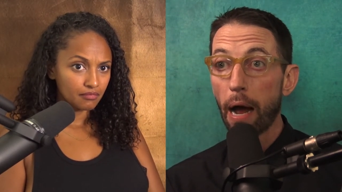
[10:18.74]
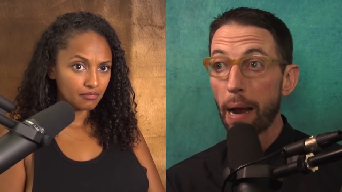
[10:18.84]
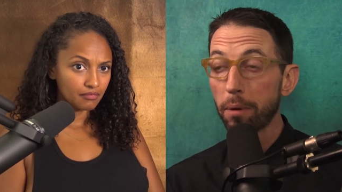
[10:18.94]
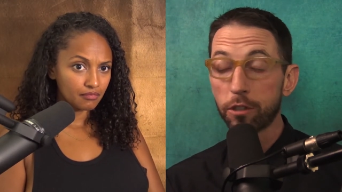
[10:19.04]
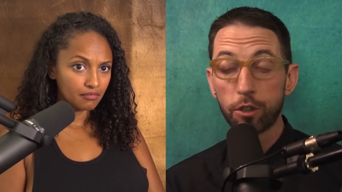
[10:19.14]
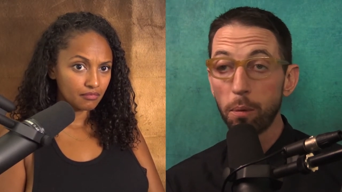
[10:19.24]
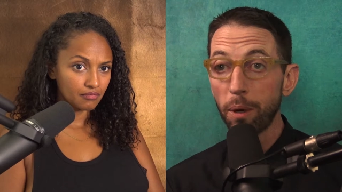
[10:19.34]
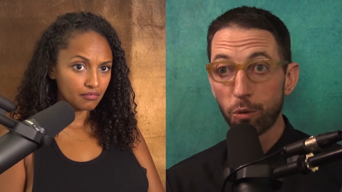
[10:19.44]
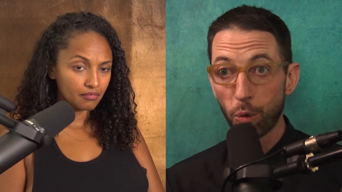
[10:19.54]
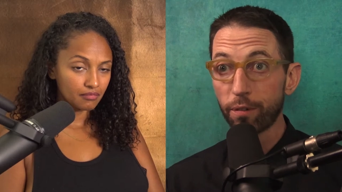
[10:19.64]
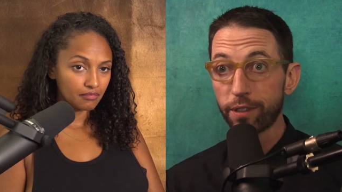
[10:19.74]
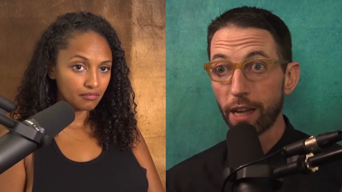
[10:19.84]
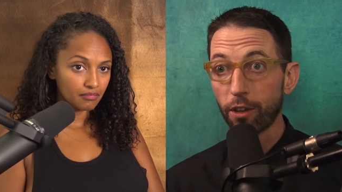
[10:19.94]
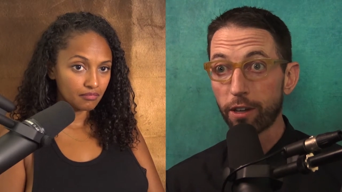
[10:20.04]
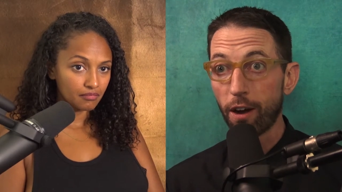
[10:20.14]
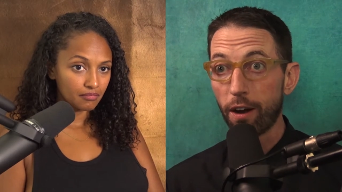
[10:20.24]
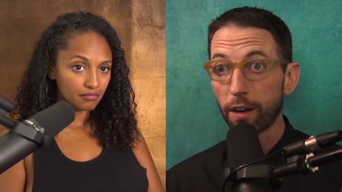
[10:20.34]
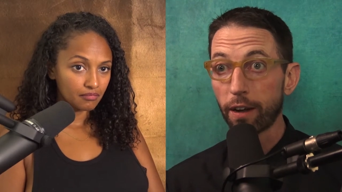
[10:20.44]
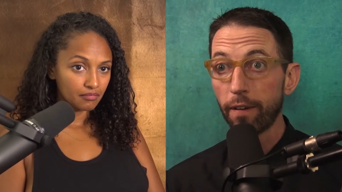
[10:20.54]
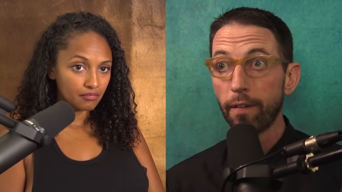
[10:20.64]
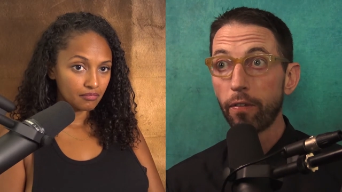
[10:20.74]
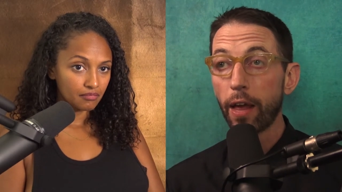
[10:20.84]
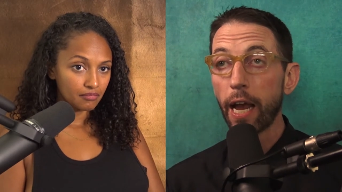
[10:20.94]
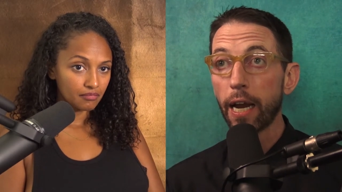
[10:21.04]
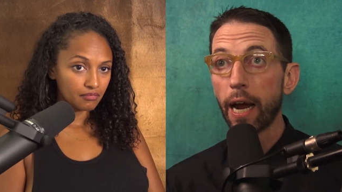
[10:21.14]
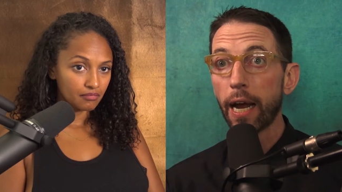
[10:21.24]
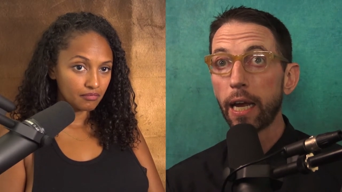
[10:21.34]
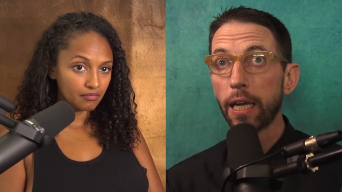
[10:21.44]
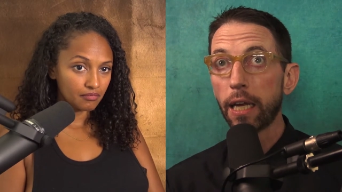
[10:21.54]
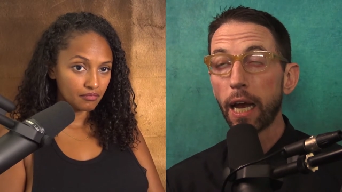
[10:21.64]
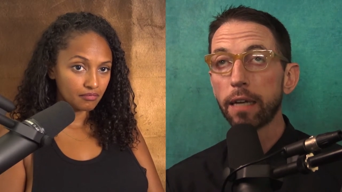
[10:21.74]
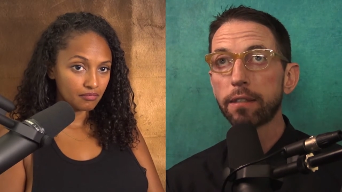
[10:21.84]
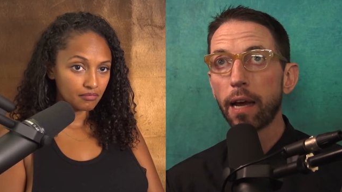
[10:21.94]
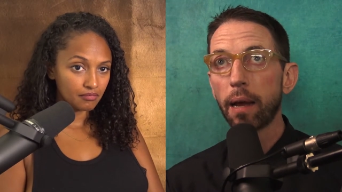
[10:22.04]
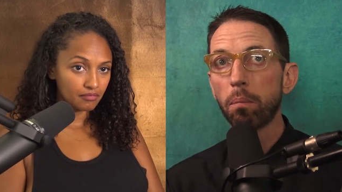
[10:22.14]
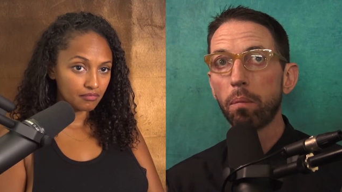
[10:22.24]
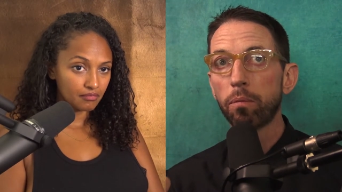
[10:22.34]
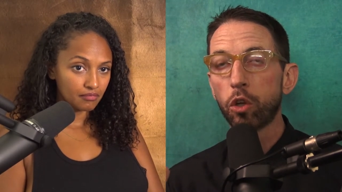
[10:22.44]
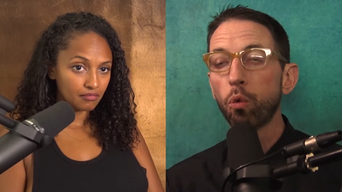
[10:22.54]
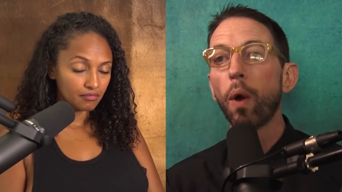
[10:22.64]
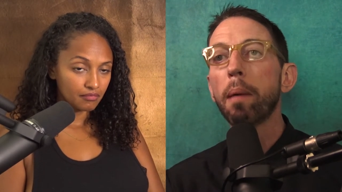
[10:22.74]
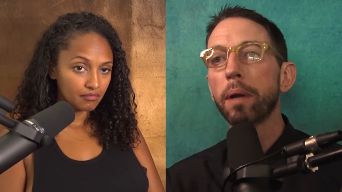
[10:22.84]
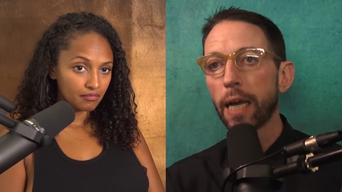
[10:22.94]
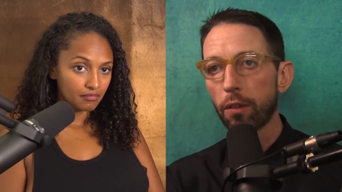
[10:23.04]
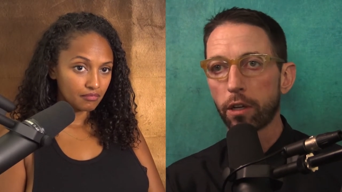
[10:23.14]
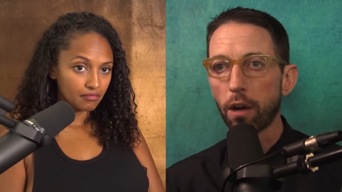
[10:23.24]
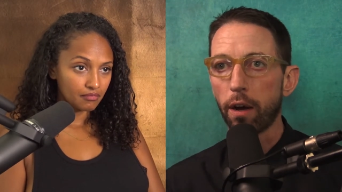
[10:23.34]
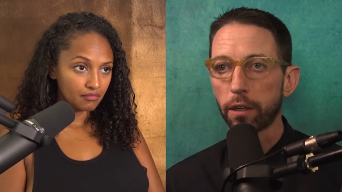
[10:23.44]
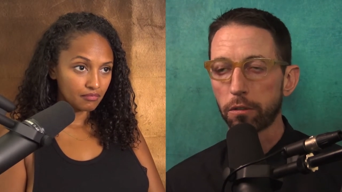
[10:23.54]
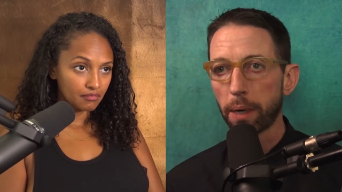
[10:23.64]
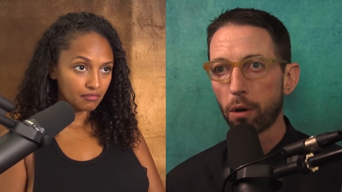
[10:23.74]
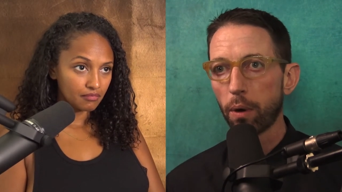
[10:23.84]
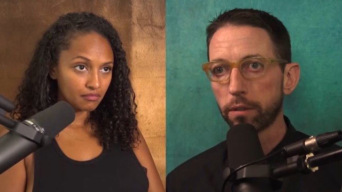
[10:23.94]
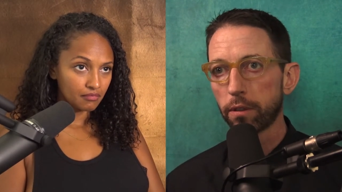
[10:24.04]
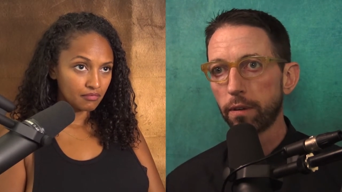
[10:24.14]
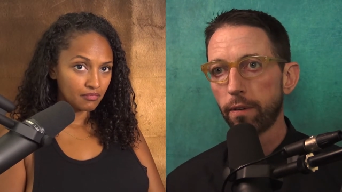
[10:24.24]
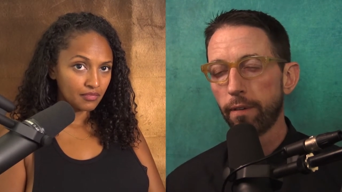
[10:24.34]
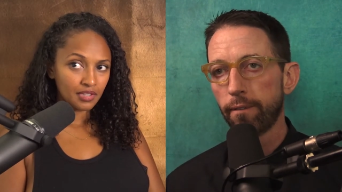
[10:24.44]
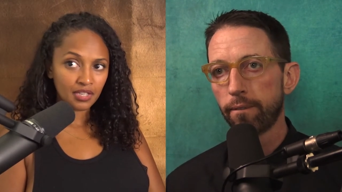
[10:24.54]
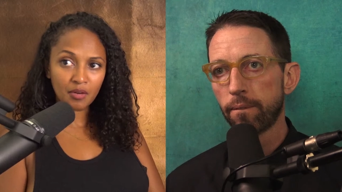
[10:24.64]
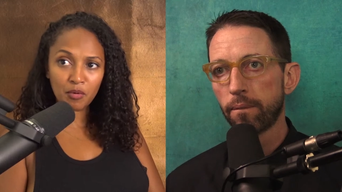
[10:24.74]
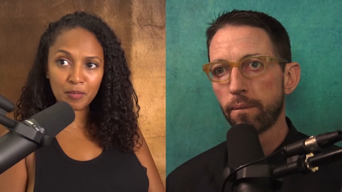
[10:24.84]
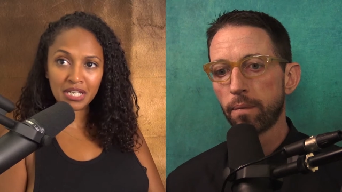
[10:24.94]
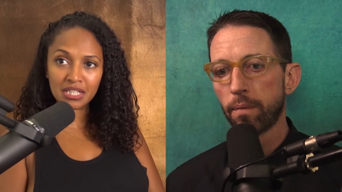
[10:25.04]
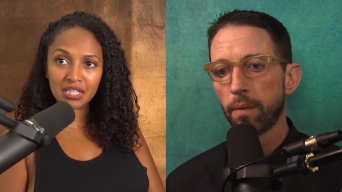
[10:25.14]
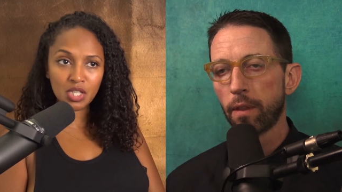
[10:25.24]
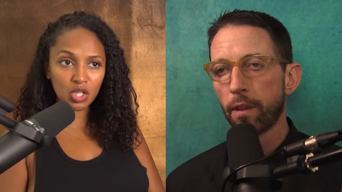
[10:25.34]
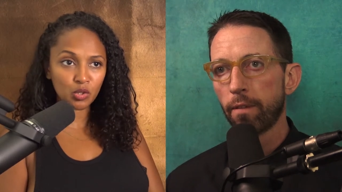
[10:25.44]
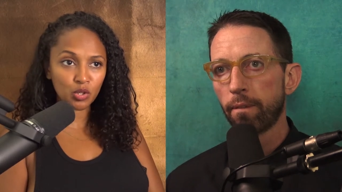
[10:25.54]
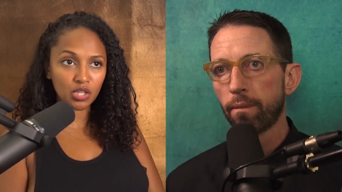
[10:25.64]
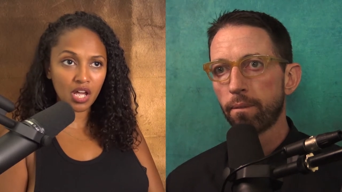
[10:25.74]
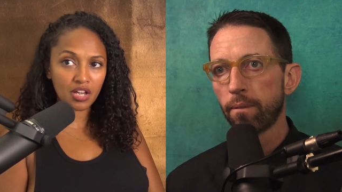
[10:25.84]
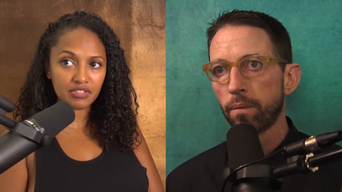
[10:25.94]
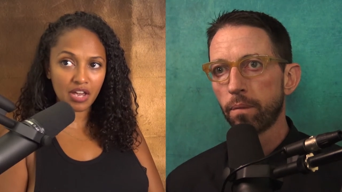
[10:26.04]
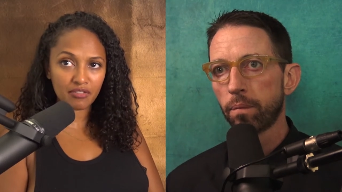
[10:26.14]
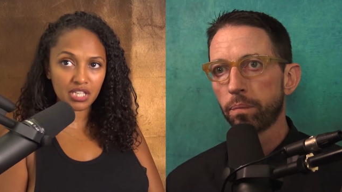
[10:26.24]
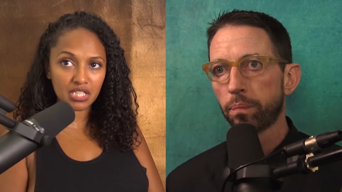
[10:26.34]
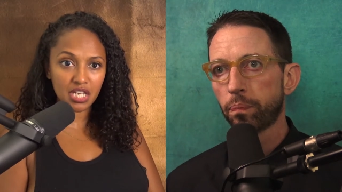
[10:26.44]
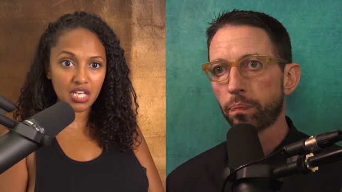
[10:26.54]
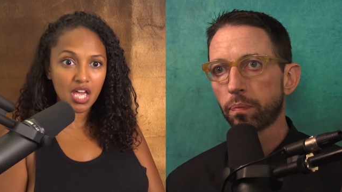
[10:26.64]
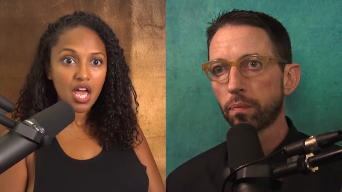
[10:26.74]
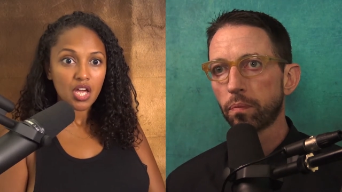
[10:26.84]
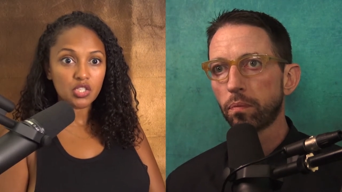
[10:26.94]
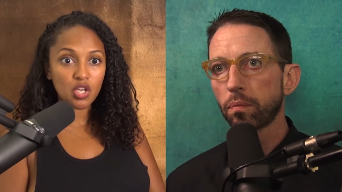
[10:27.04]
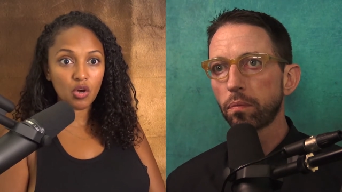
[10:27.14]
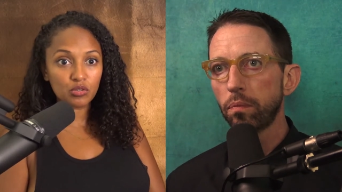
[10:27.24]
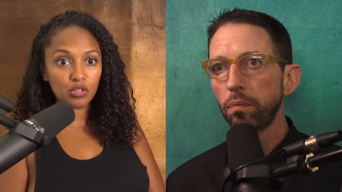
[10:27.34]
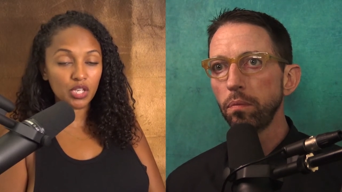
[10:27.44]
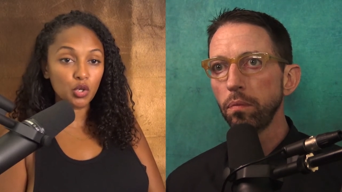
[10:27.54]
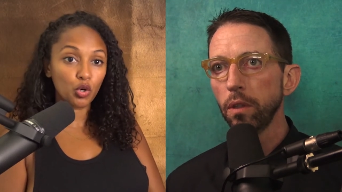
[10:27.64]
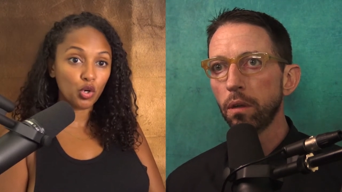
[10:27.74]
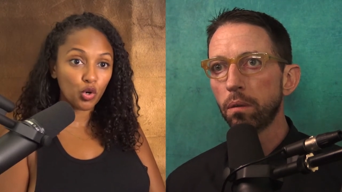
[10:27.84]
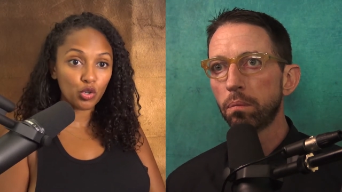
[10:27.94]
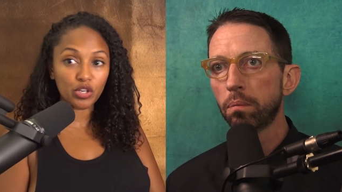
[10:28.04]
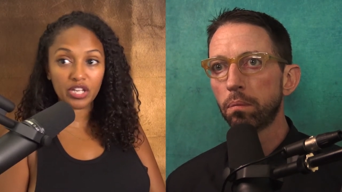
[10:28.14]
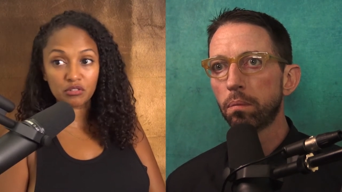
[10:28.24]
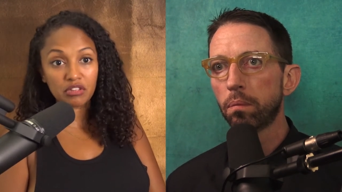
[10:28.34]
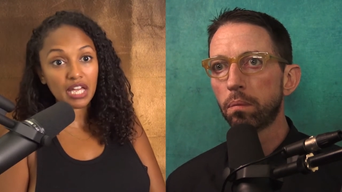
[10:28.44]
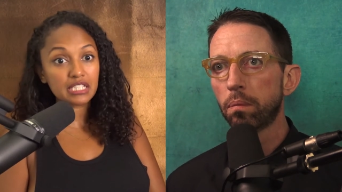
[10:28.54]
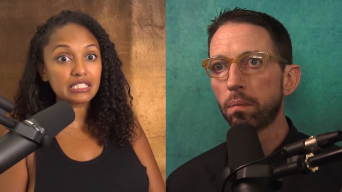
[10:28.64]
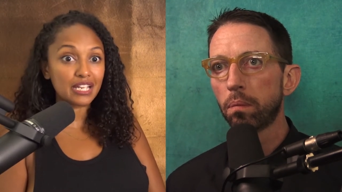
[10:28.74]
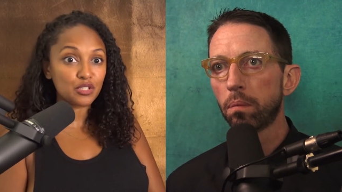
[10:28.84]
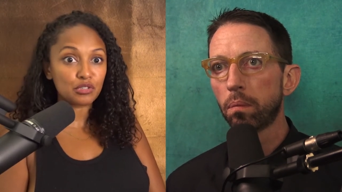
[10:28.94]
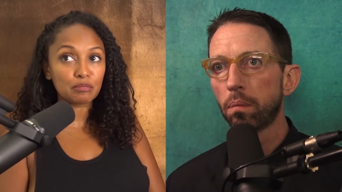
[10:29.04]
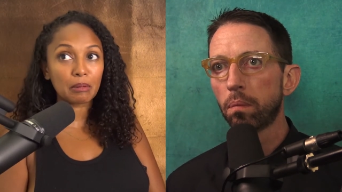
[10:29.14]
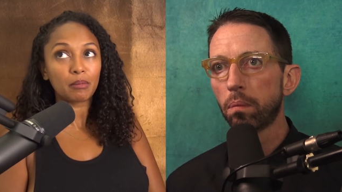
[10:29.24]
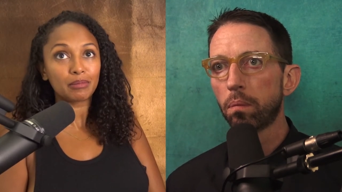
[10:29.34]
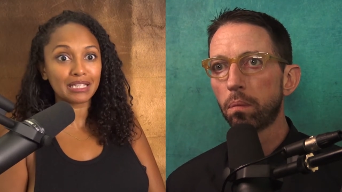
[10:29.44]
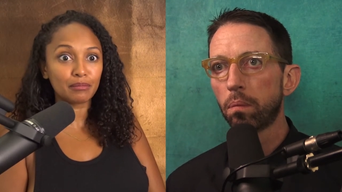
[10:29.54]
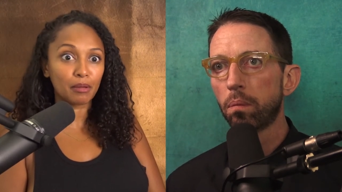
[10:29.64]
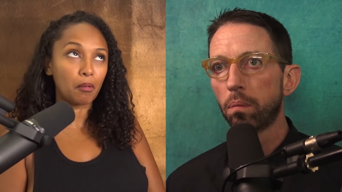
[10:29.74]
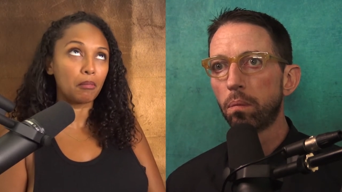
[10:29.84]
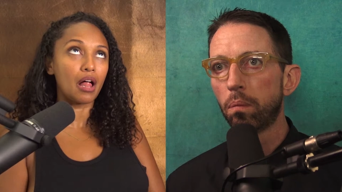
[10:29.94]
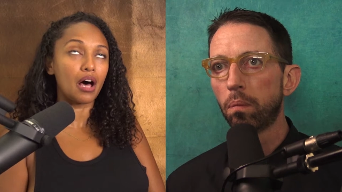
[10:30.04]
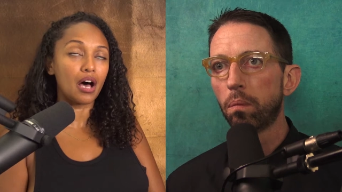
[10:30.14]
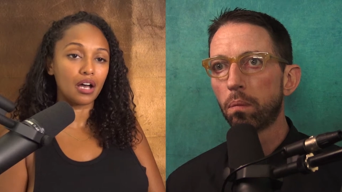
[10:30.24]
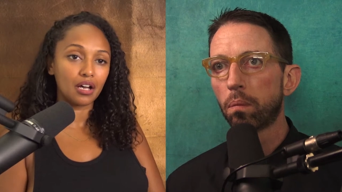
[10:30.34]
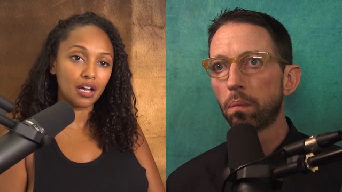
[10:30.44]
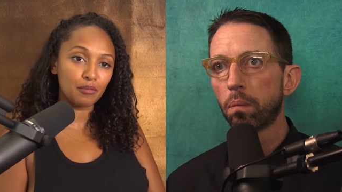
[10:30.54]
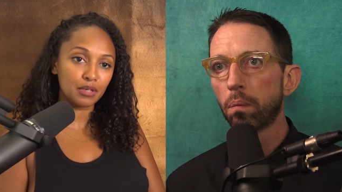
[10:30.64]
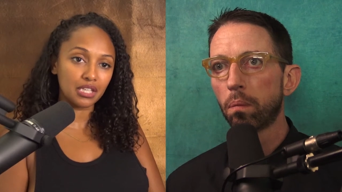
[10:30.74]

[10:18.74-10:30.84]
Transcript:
Speaker 1: I'm assuming dwarves get the talk and I guess I'm. Do women get the talk? Is my question.
Speaker 2: Yeah, women get the talk the whole lives. Everything is like, don't do that. You're a girl. You can't do that. It's dangerous. Blah blah blah blah blah blah. I